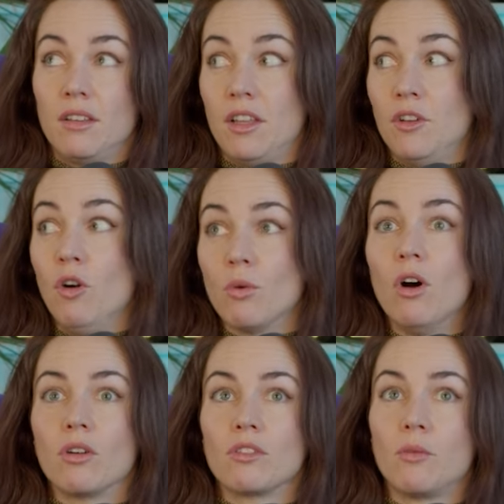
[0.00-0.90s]
they're not
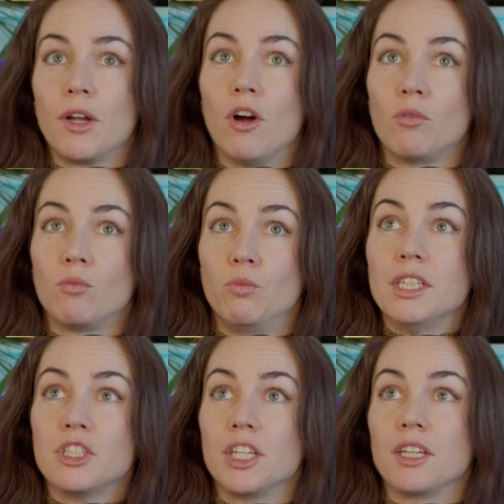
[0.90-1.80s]
wrong that we are
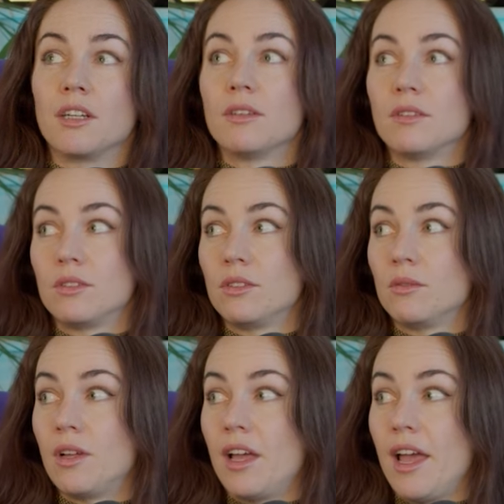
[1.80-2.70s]
reaching
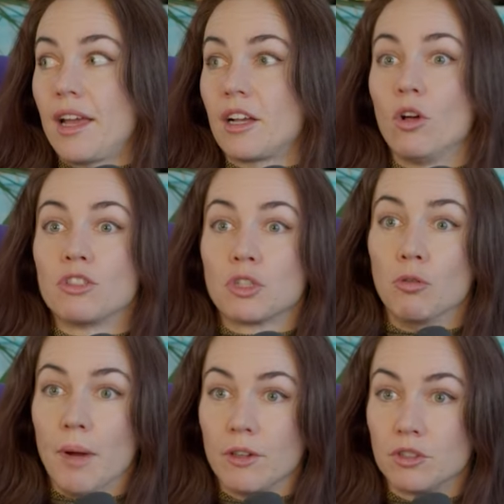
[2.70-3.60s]

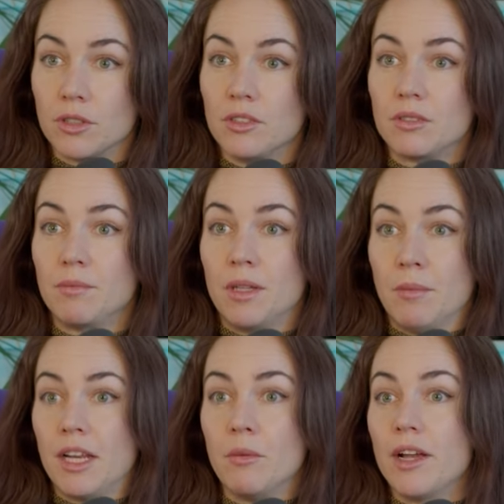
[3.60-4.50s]
ecological boundaries in
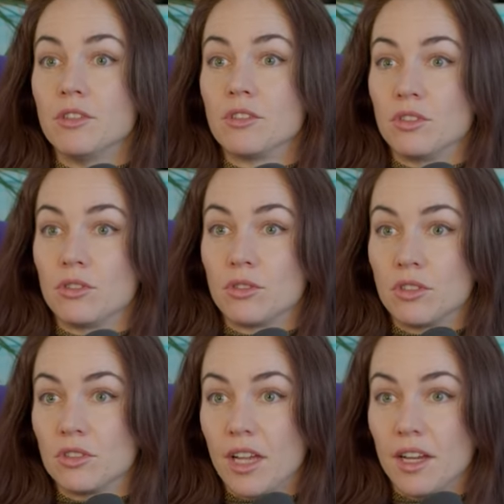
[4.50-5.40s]
many ways to sort of
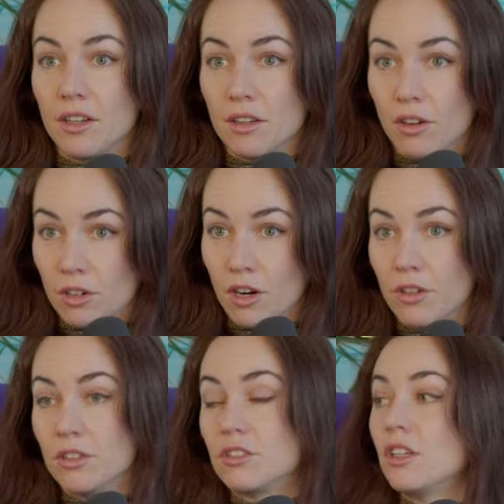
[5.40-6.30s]
sustain mm. our
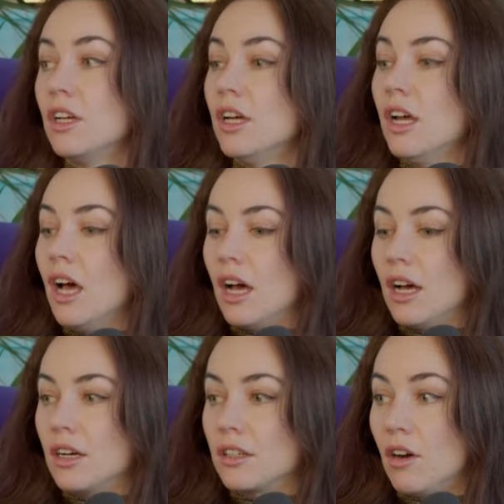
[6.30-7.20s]
current
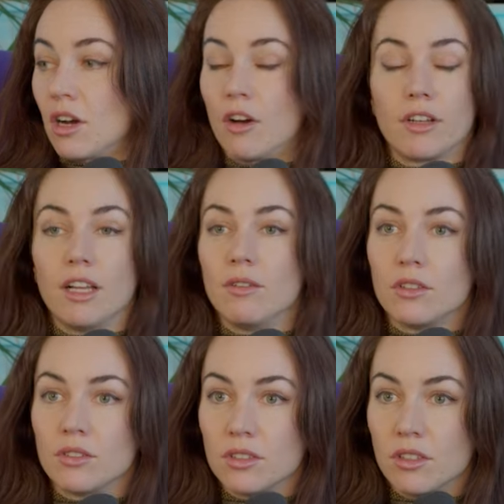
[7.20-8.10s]
uh, our current level
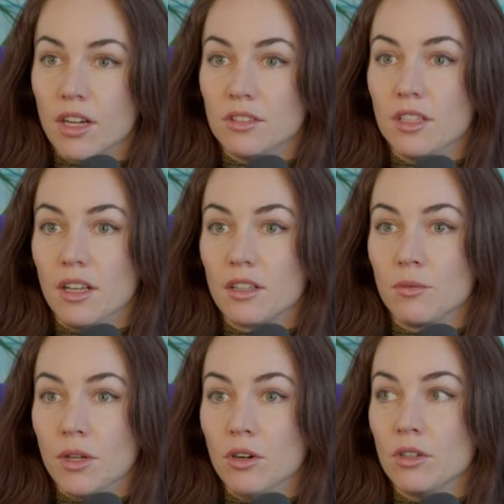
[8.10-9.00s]
of society. Like
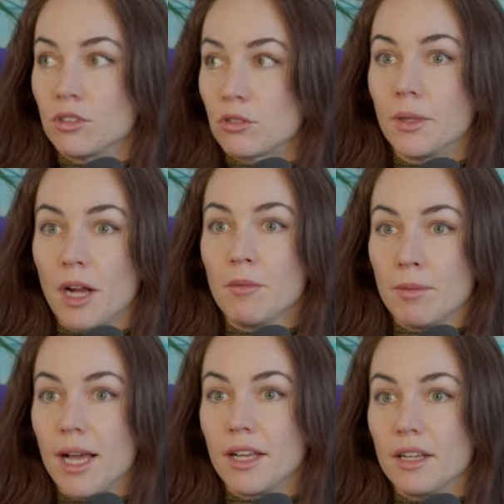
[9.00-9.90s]
we are screwing up the
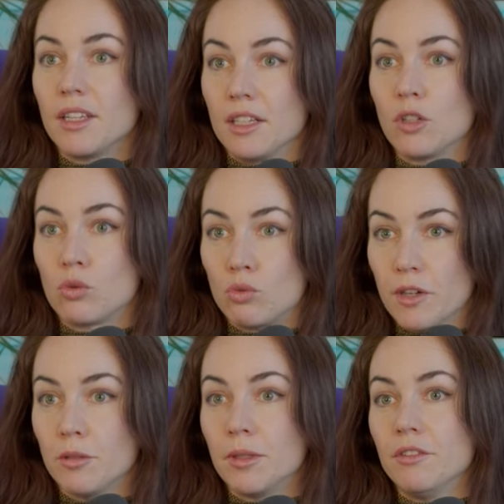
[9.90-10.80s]
planet
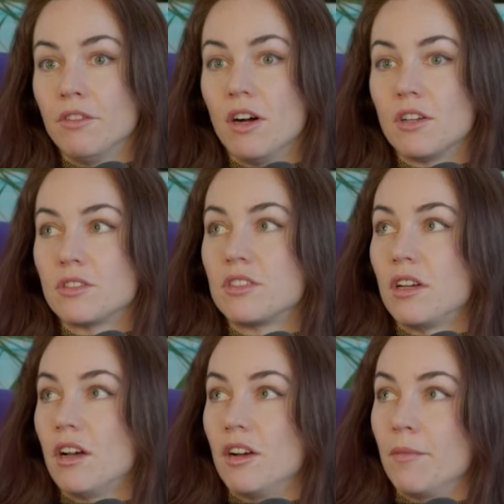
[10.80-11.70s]
incredibly fast.
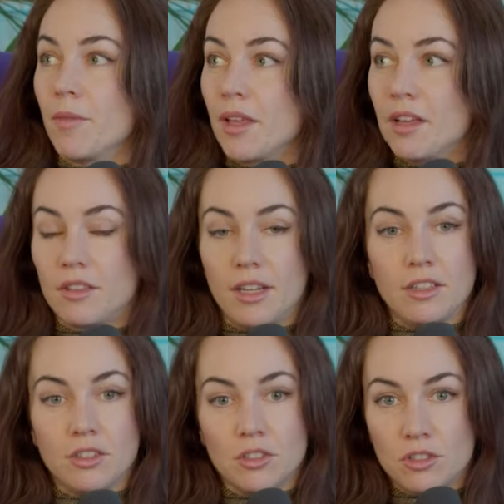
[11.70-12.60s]
Um, the
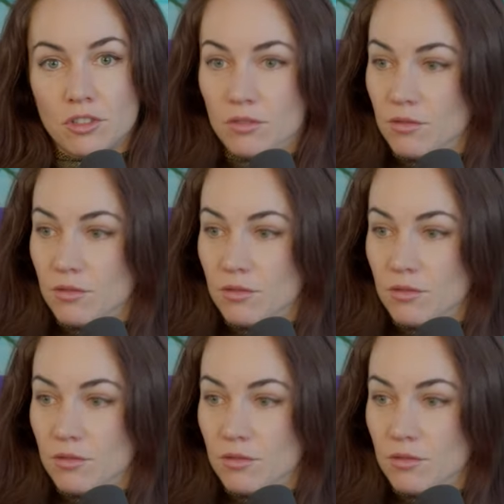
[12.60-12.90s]
latest